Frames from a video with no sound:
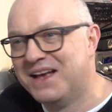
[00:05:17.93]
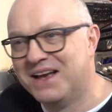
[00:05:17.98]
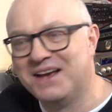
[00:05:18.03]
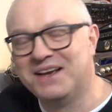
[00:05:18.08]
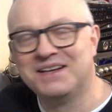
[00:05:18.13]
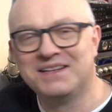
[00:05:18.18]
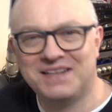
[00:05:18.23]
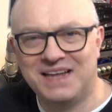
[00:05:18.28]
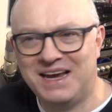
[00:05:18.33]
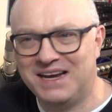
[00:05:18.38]

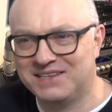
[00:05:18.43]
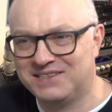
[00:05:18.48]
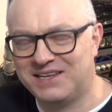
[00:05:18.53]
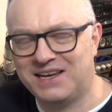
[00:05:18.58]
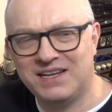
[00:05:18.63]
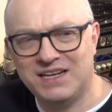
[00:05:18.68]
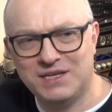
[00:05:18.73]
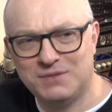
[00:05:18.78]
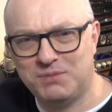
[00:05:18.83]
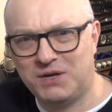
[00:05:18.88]
And like
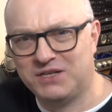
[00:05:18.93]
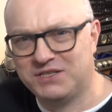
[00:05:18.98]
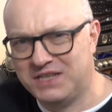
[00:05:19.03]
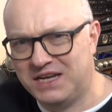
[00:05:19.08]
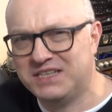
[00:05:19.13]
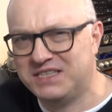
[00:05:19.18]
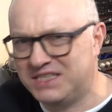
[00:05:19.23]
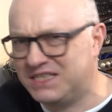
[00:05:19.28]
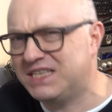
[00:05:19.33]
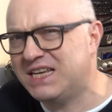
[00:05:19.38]
tell his boss,
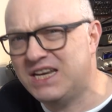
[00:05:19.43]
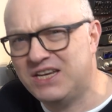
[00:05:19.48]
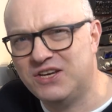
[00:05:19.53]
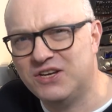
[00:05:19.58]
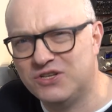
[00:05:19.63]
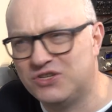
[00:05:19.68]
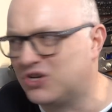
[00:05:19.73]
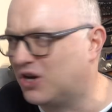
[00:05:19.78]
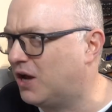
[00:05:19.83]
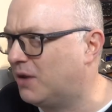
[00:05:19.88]
yeah, stick
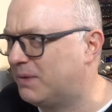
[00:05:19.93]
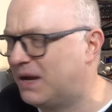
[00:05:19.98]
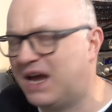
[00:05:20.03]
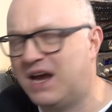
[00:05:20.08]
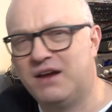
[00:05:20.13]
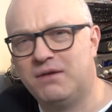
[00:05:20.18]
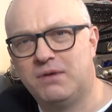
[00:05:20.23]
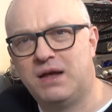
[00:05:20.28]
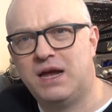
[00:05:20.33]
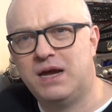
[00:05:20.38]
your job.
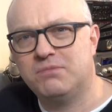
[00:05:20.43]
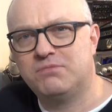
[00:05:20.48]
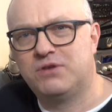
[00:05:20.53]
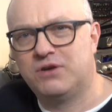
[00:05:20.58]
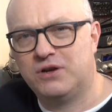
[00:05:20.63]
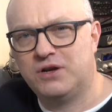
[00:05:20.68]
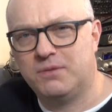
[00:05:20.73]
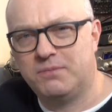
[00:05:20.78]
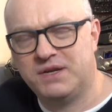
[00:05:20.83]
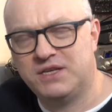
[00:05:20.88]
I'm
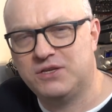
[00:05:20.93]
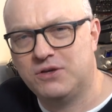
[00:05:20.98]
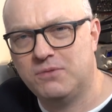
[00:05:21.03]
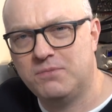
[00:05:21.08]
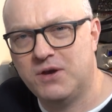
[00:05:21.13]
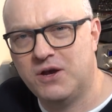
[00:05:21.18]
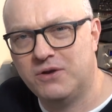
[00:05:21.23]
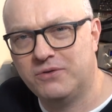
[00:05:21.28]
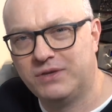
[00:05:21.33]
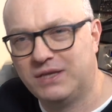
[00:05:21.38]
going to be doing
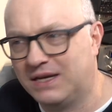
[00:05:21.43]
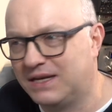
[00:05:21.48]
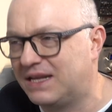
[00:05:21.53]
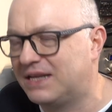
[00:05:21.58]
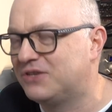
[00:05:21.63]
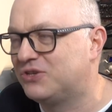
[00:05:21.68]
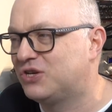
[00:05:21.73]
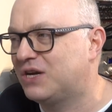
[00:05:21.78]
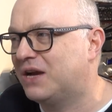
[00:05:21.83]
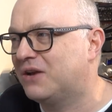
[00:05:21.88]
my own thing. And
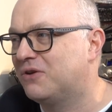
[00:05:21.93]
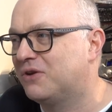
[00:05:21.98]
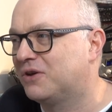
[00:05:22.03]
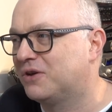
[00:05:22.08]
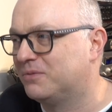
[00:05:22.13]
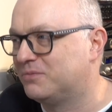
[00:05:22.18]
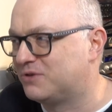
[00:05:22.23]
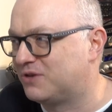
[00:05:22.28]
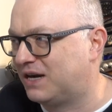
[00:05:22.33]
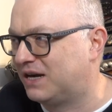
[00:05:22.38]
then January
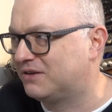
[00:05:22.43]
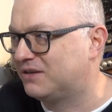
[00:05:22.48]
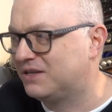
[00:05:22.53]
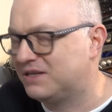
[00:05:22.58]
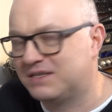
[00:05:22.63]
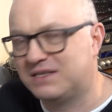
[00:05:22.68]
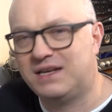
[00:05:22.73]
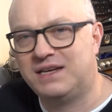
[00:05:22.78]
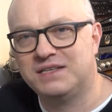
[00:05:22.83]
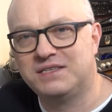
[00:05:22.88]
comes around and
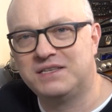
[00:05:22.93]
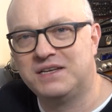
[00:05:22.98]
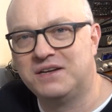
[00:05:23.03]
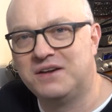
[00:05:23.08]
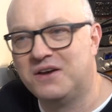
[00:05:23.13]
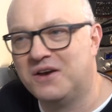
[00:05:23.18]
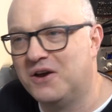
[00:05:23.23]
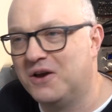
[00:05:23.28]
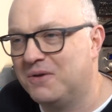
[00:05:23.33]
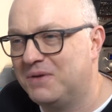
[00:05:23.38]
he's like
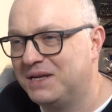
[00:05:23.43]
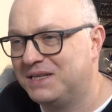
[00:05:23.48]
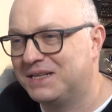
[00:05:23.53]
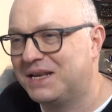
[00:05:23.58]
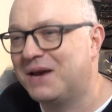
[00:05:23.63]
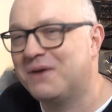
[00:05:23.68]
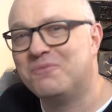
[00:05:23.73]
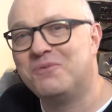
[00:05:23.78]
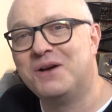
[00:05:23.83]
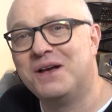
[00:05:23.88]
sitting at home.
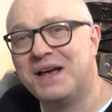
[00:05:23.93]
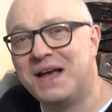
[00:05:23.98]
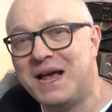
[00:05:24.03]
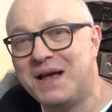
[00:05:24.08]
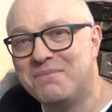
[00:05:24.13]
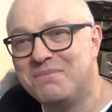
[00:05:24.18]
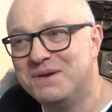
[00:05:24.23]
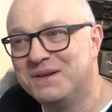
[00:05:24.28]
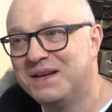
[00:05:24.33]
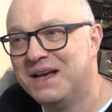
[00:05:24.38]
He's like, what
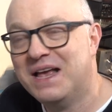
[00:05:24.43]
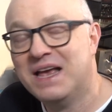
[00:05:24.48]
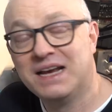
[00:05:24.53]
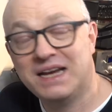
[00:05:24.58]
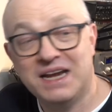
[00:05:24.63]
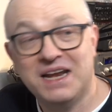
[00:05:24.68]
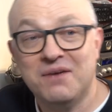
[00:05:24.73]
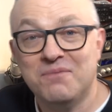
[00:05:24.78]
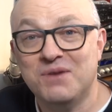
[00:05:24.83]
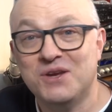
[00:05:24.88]
happened?
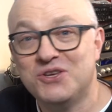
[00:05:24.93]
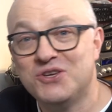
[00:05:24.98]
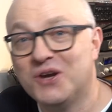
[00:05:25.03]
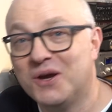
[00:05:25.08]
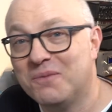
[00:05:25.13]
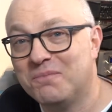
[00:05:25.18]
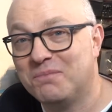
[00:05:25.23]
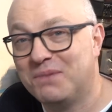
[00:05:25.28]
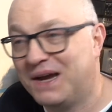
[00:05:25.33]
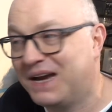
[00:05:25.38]
Can I have my
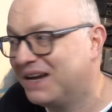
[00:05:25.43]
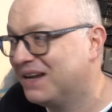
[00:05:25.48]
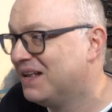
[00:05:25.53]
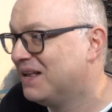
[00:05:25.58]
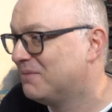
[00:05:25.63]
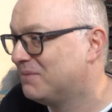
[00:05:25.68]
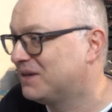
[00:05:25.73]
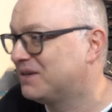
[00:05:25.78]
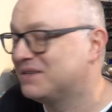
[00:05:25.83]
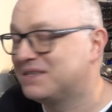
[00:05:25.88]
job back?
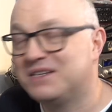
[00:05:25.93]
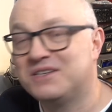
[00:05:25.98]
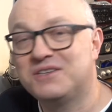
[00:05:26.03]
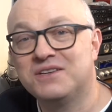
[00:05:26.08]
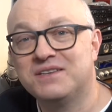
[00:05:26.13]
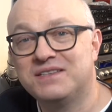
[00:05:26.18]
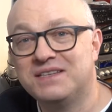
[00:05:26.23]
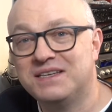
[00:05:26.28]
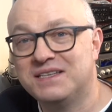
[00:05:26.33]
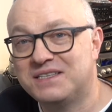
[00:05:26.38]
Because
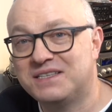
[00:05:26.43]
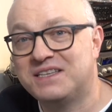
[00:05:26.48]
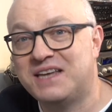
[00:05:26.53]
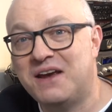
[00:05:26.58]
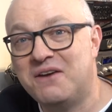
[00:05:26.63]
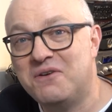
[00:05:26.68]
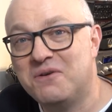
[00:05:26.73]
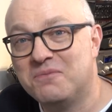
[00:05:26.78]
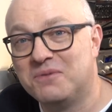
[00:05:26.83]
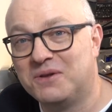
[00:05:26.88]
it's
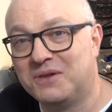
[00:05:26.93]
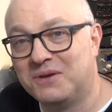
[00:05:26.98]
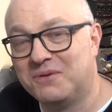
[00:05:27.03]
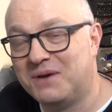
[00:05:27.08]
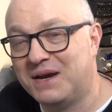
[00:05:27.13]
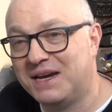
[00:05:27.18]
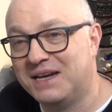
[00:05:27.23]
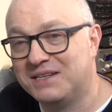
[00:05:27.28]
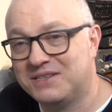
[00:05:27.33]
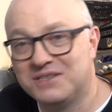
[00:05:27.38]
terrible the
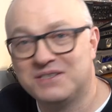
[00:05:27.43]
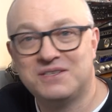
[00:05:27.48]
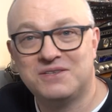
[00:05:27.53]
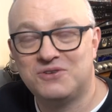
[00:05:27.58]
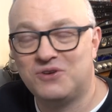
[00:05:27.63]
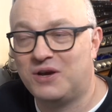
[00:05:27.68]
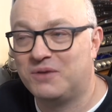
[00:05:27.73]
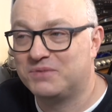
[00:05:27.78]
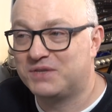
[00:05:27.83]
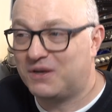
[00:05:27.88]
way it just
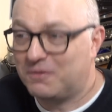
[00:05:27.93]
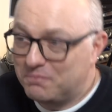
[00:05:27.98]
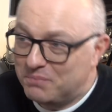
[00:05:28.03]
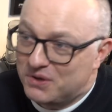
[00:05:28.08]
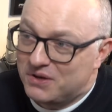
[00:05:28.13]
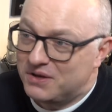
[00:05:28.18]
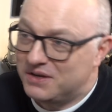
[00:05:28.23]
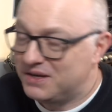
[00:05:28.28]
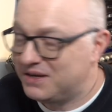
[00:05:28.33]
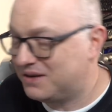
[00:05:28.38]
drops off.
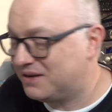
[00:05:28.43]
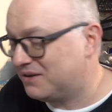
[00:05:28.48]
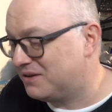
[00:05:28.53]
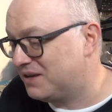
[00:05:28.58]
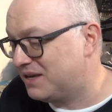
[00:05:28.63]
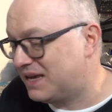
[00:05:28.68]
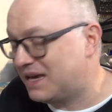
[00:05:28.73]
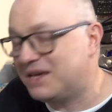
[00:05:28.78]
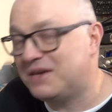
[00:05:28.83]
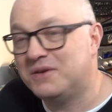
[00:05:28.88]
But you
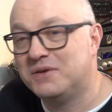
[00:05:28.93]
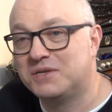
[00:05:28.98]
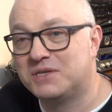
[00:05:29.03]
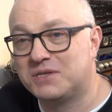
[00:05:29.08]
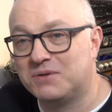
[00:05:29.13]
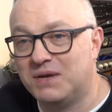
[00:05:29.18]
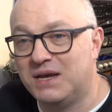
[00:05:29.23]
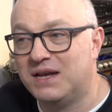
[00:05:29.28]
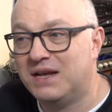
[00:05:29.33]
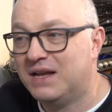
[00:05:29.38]
get used
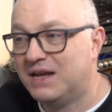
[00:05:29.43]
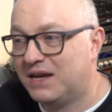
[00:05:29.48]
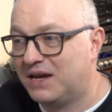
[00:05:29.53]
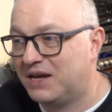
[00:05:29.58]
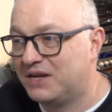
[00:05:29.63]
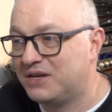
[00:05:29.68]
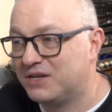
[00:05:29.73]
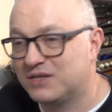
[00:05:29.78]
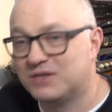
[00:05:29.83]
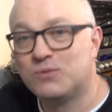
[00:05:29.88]
to it
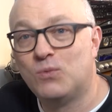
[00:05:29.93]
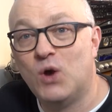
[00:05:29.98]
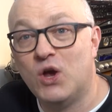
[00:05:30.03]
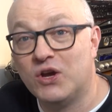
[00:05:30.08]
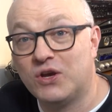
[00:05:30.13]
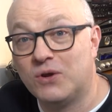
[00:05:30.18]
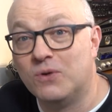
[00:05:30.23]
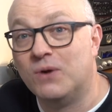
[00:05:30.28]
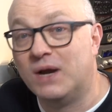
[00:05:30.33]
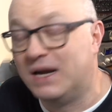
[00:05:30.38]
and you just
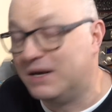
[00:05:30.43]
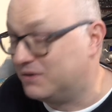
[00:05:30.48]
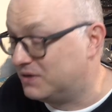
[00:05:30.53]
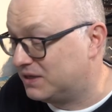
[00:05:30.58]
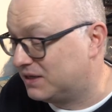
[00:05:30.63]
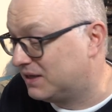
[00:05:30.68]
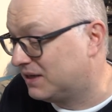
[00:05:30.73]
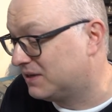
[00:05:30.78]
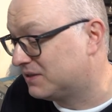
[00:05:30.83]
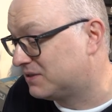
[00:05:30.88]
work around
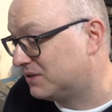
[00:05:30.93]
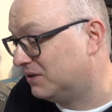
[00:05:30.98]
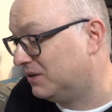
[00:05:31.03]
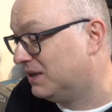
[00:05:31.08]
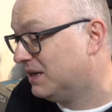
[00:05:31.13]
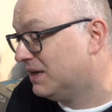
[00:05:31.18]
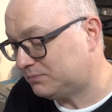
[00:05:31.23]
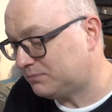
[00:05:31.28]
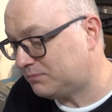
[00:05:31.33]
it. That's all.